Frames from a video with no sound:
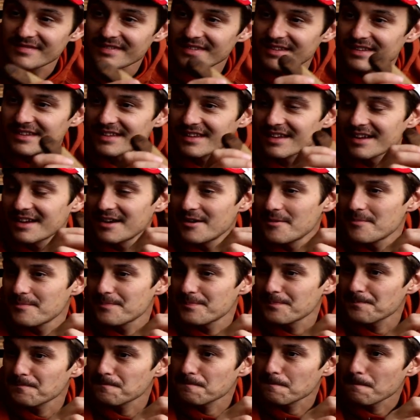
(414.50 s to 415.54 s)

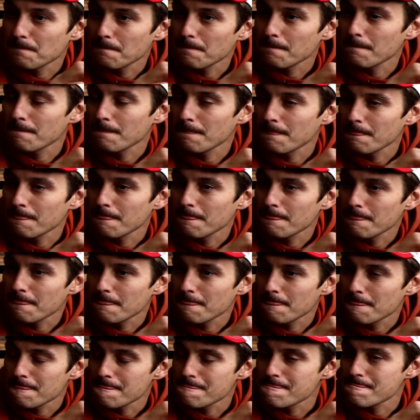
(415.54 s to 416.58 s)

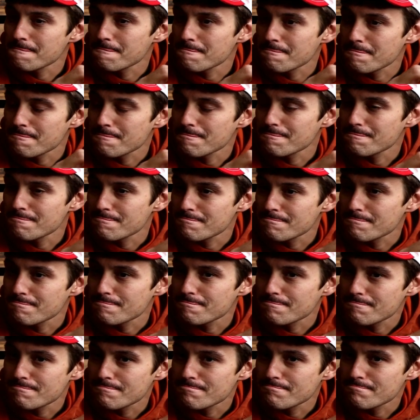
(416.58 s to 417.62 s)

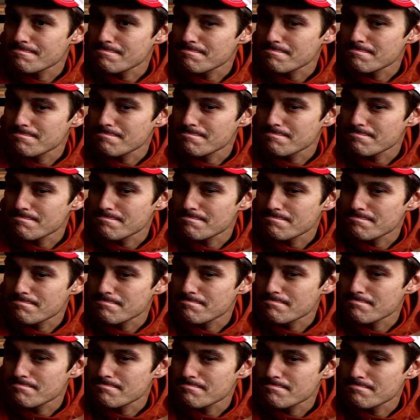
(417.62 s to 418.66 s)

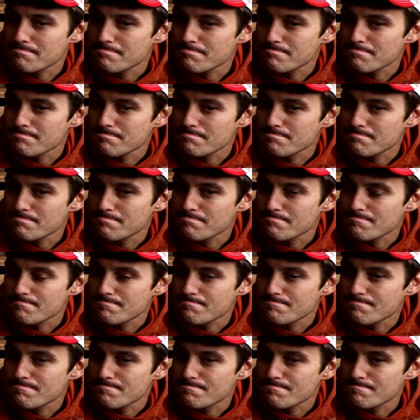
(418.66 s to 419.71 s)

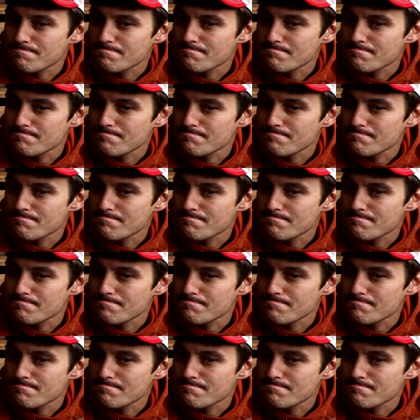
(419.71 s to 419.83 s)
(silent)